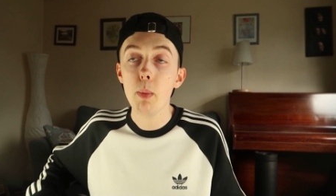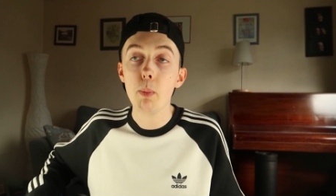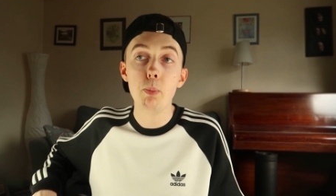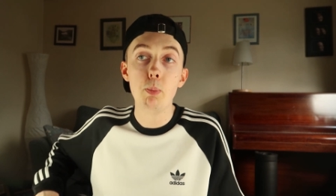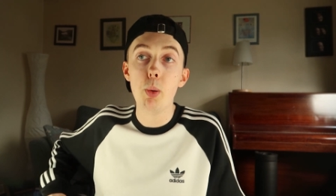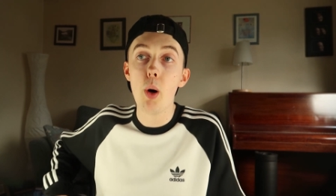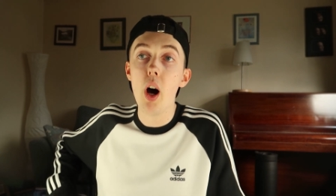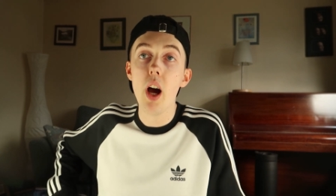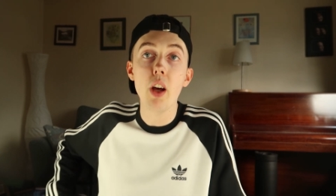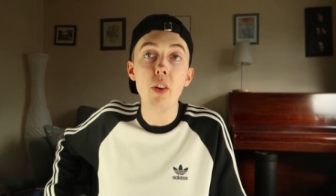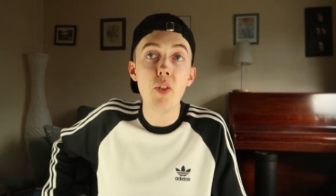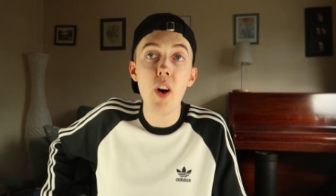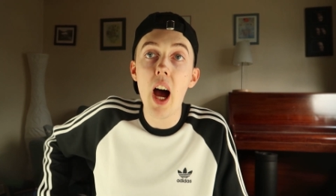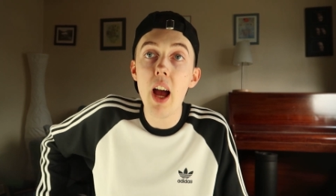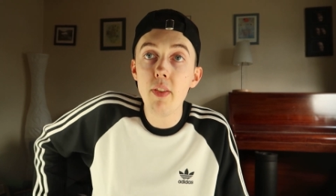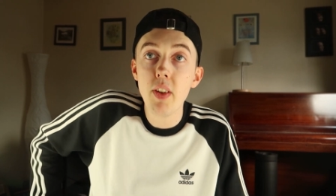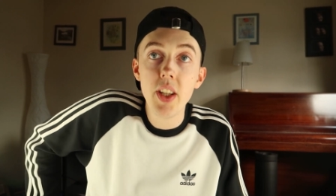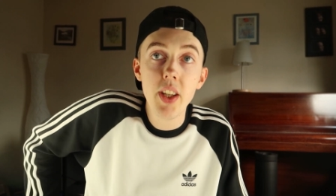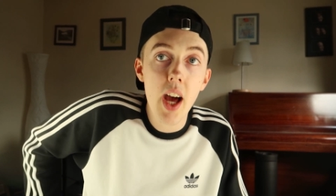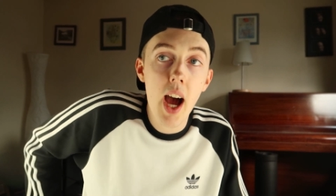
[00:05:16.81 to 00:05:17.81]
But if
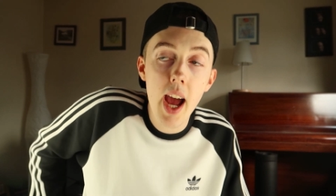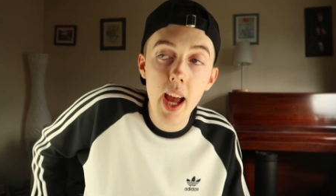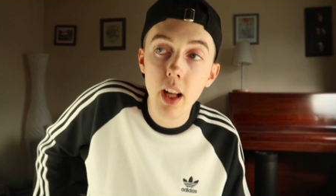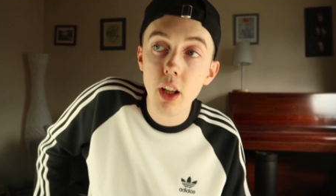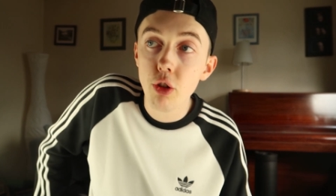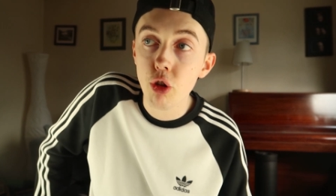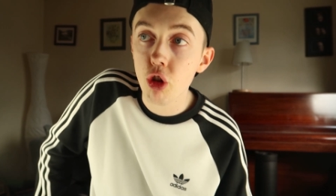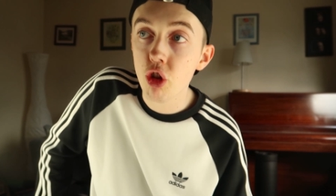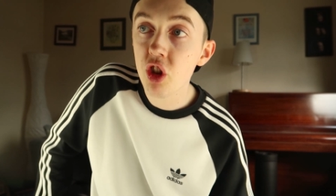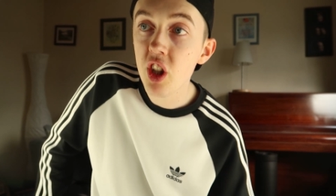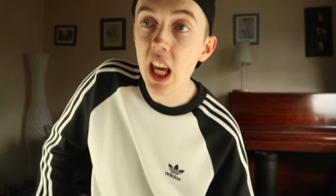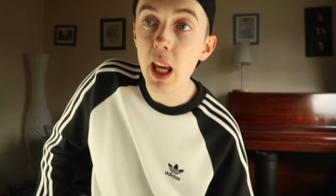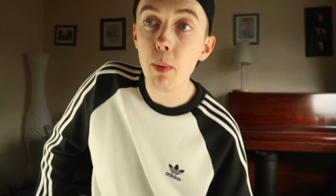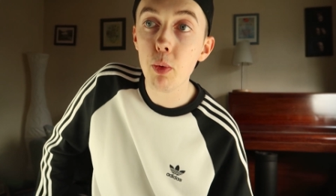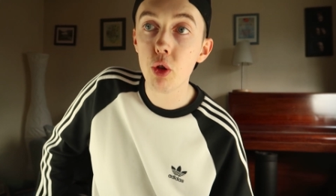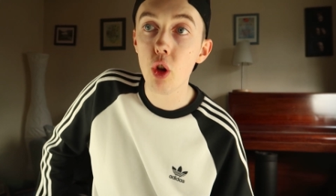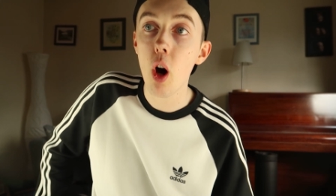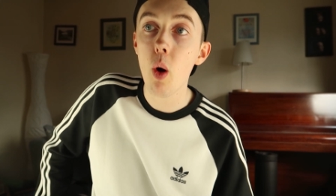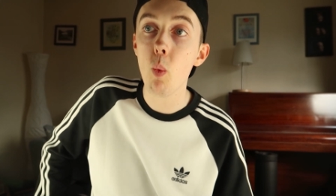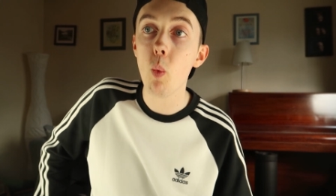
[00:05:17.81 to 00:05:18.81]
Ivy Nile just
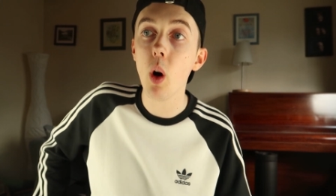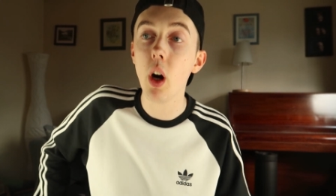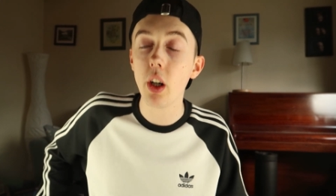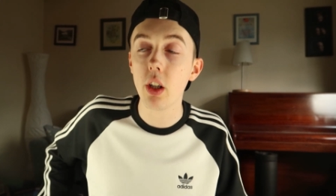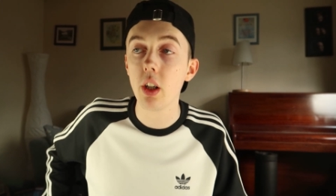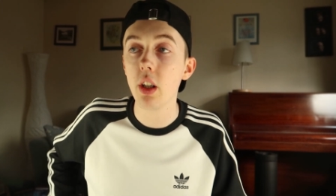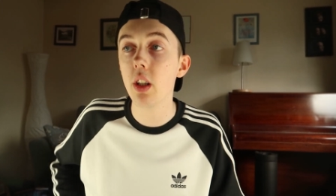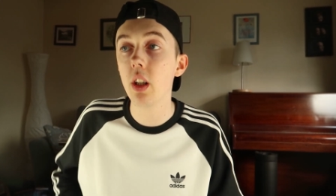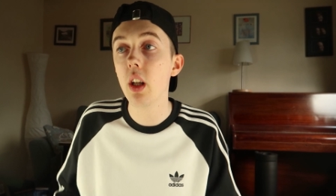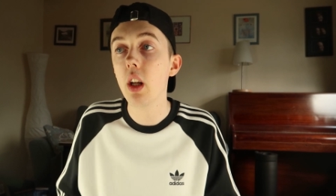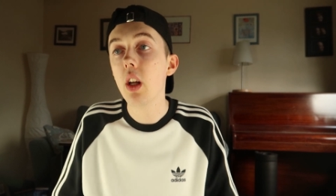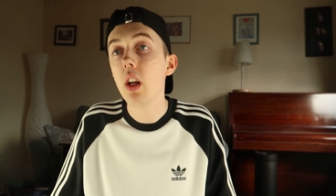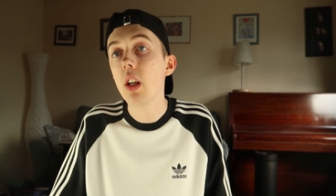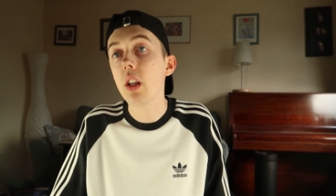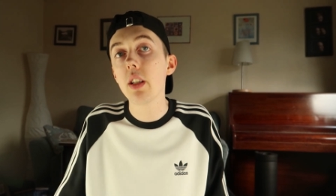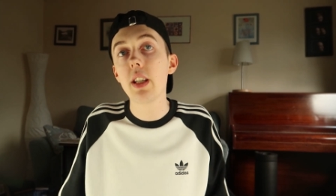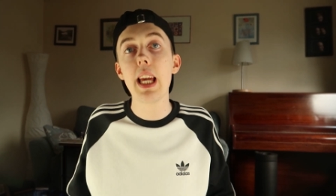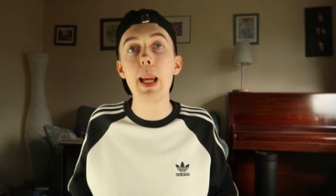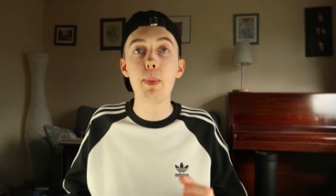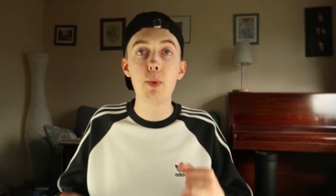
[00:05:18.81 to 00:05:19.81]
keeps on working,
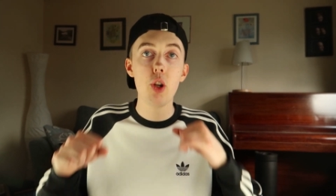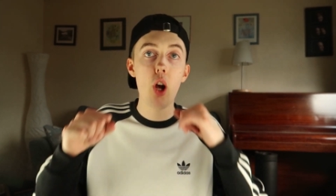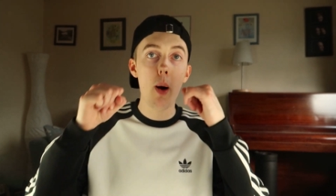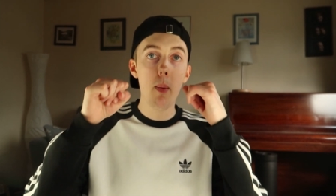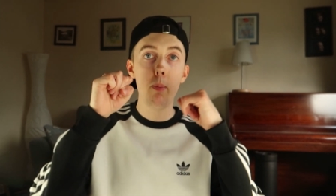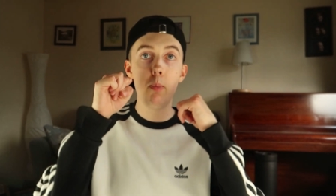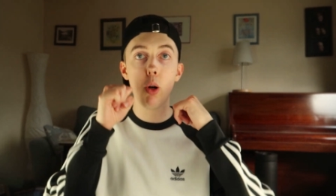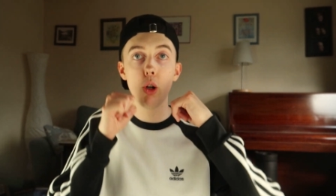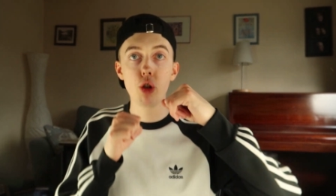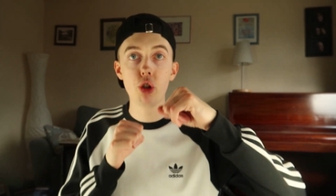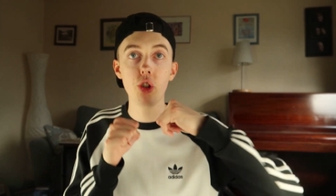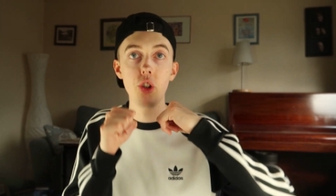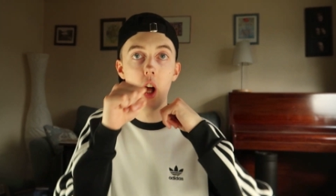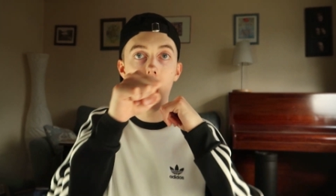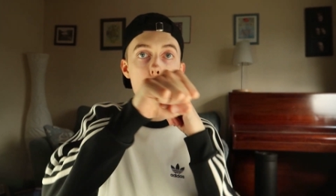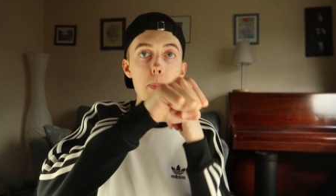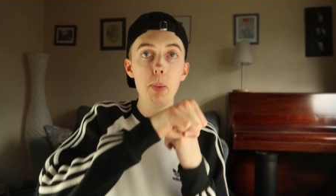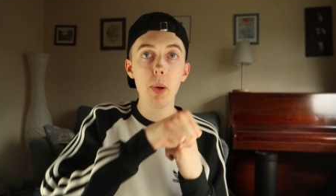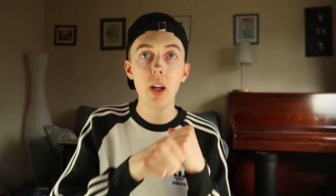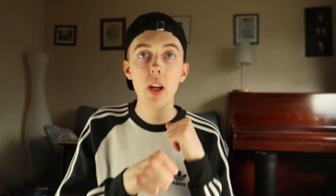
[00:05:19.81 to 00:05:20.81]
keeps on pushing
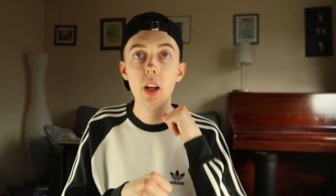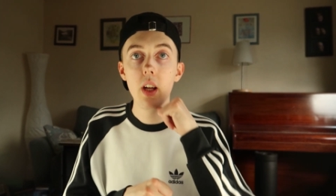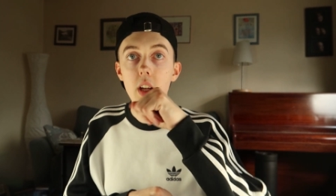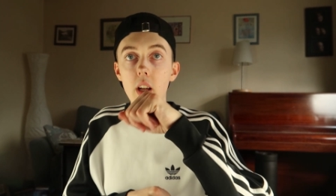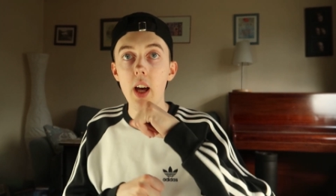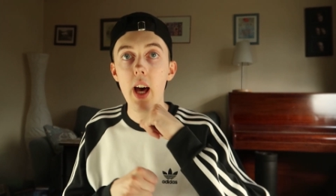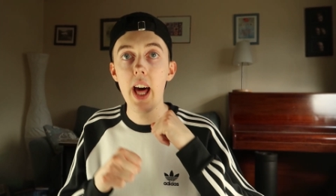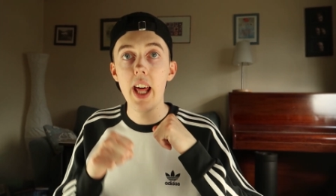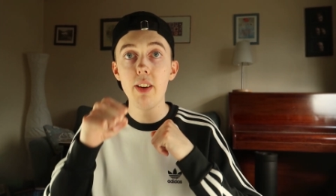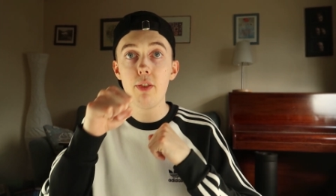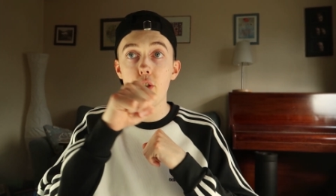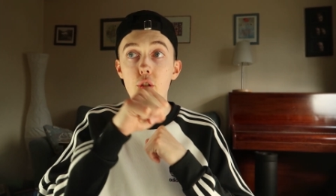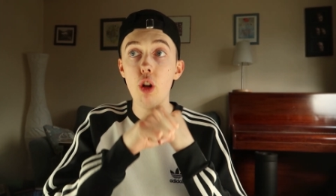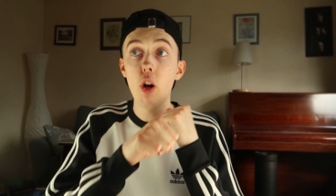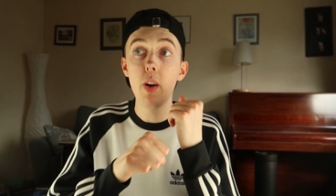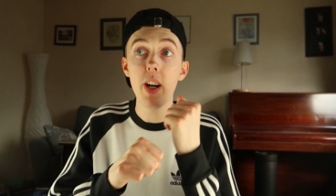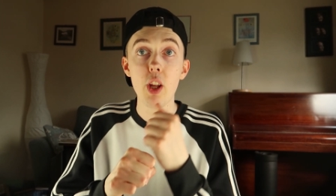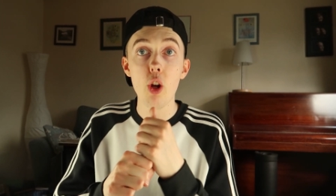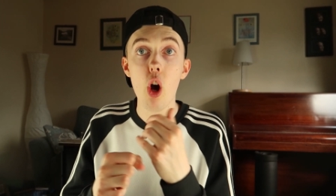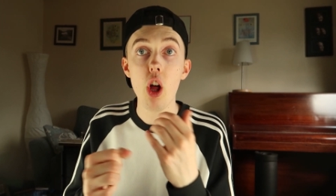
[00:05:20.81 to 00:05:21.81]
up, and if she's
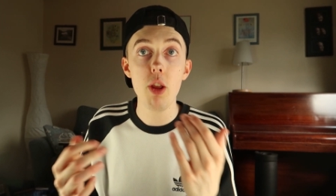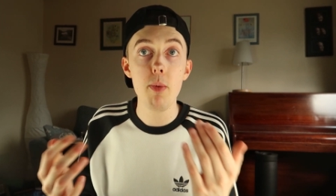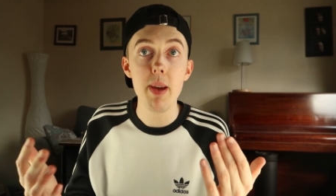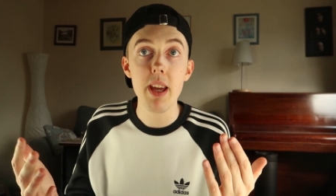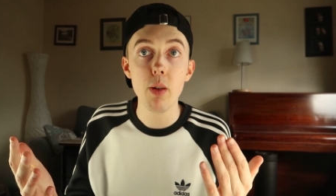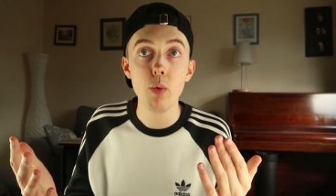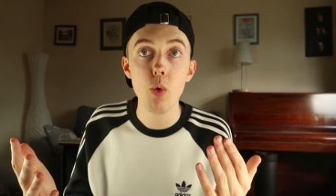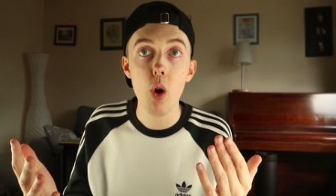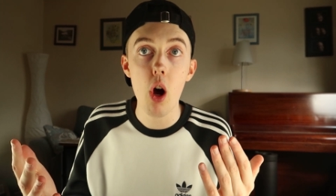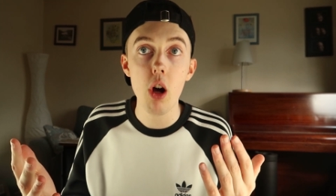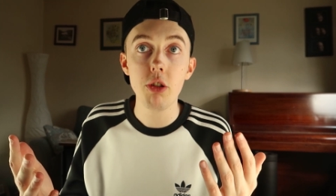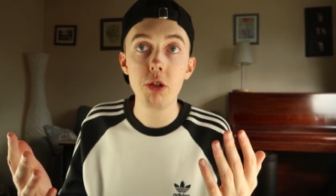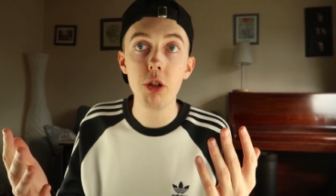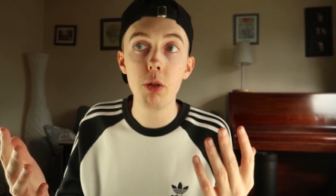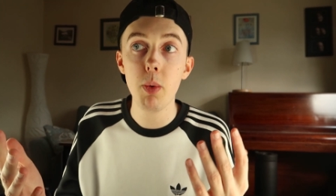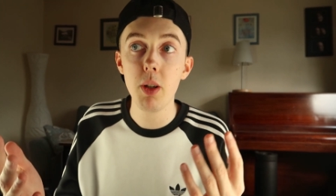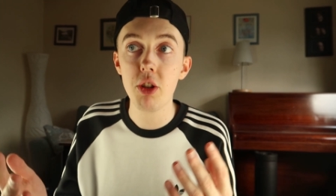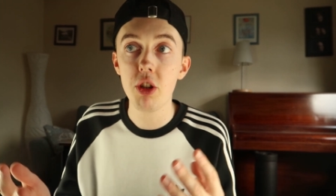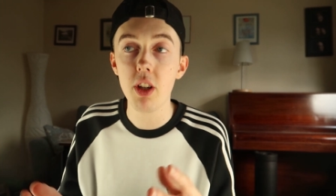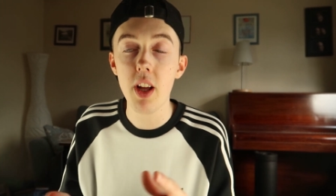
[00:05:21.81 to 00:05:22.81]
already on the main roster,
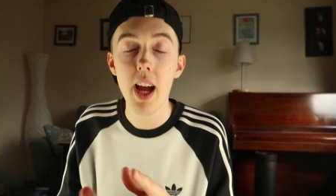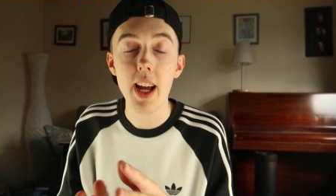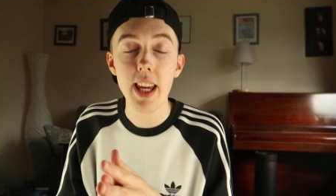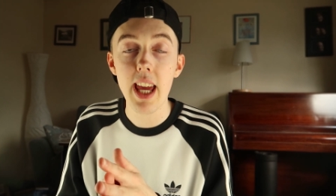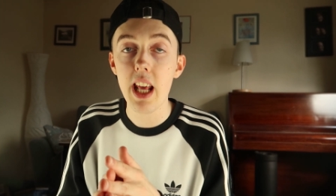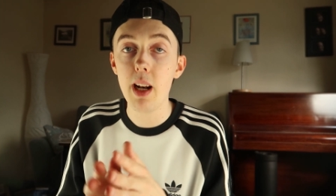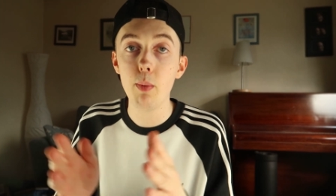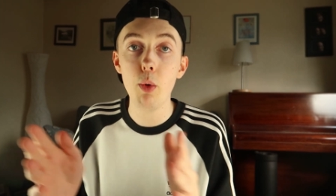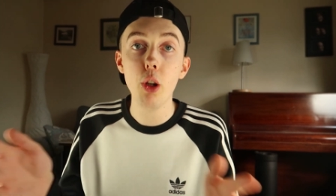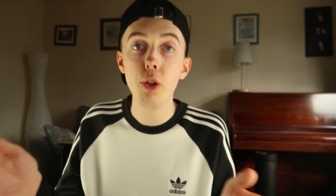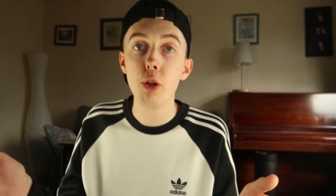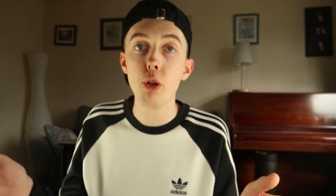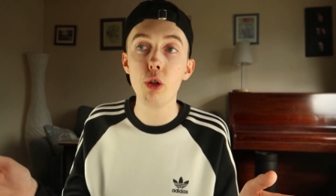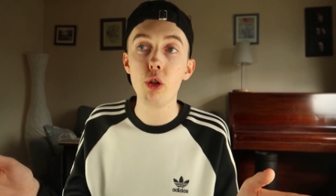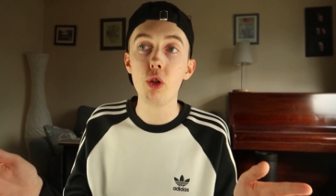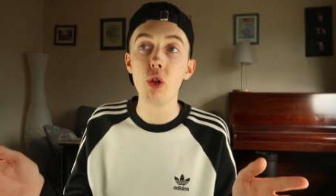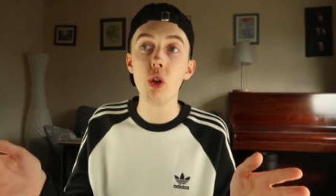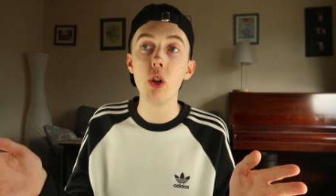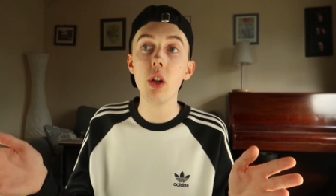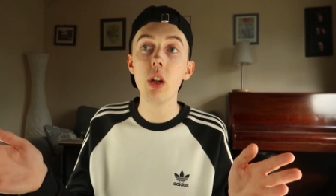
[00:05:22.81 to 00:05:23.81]
which uh, again I'm not too
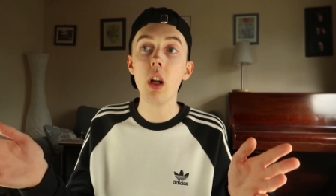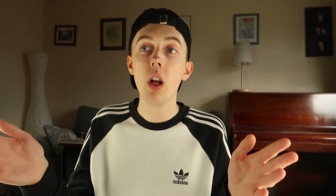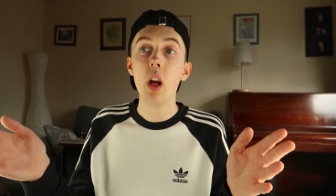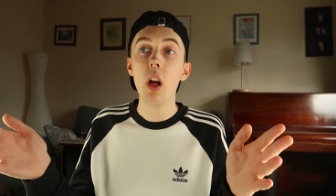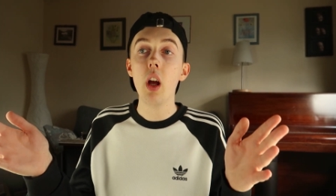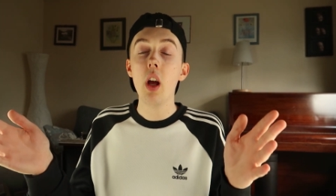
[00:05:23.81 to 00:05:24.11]
sure,